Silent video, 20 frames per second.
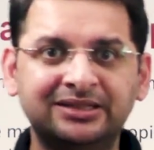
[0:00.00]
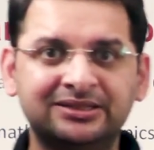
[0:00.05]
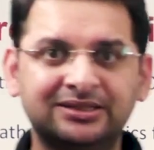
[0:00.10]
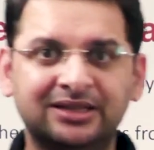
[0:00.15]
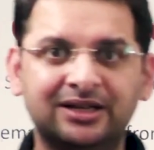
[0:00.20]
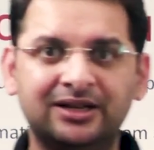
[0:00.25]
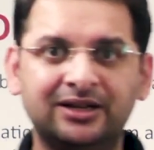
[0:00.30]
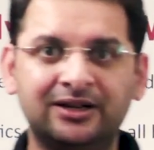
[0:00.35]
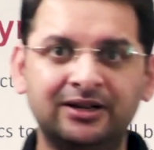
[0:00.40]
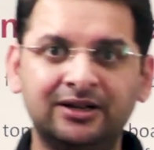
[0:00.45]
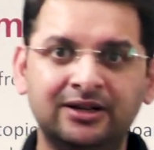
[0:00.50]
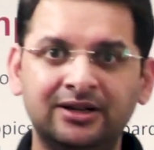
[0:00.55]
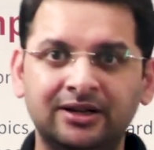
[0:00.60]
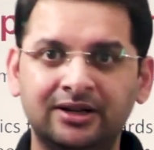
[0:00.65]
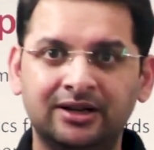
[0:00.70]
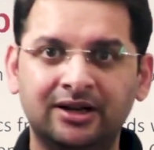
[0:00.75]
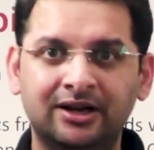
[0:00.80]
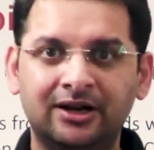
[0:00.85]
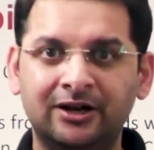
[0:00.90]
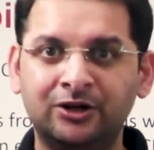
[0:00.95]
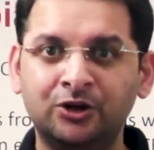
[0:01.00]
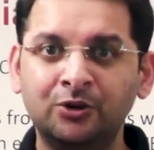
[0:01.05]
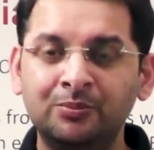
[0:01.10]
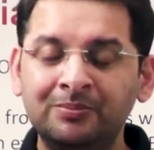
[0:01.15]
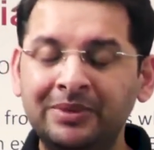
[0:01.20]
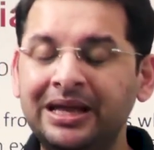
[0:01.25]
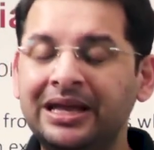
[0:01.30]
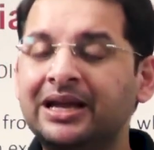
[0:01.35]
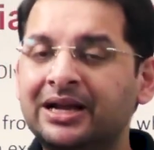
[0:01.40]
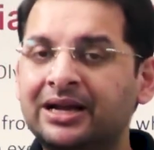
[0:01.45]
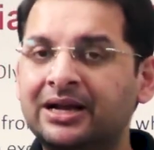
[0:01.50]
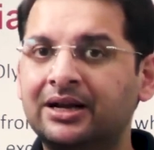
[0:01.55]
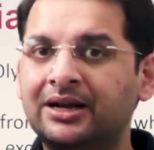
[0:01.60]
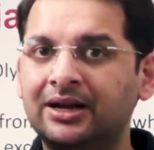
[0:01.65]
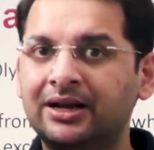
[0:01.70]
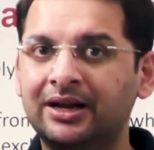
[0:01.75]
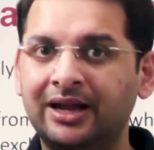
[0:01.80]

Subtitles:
is to make